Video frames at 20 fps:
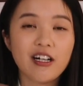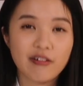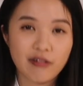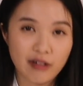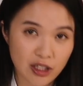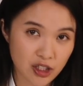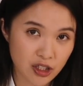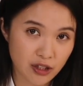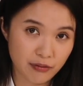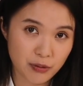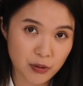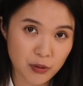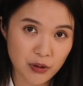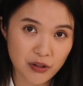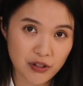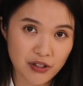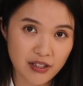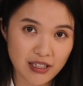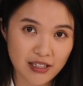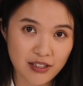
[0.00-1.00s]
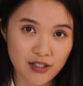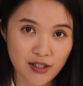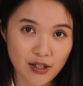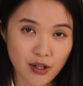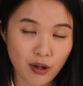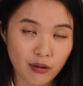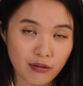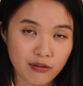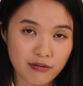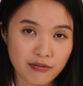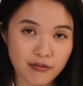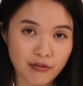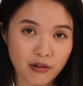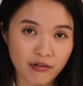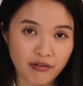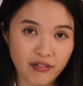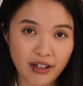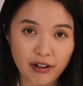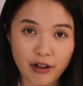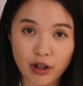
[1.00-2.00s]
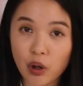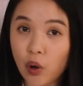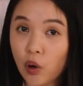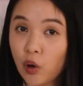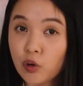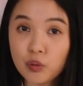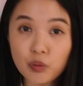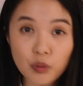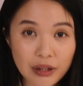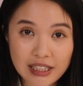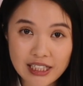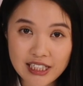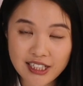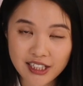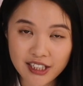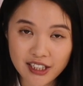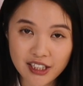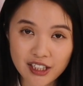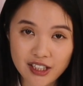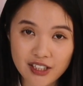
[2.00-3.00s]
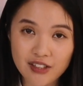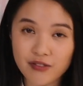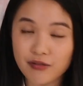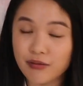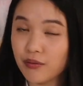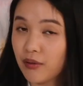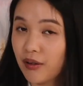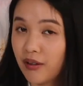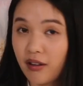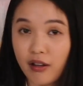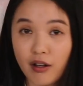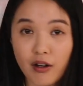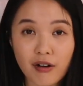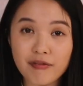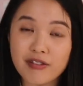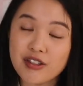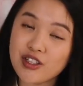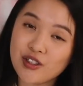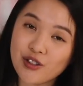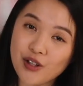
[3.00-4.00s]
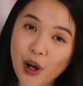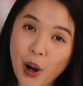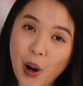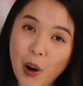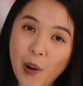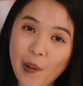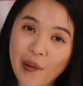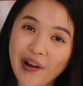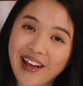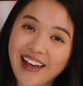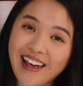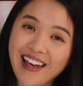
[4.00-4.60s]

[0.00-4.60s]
Russia, of course, is known for very cold winters with a lot of snow,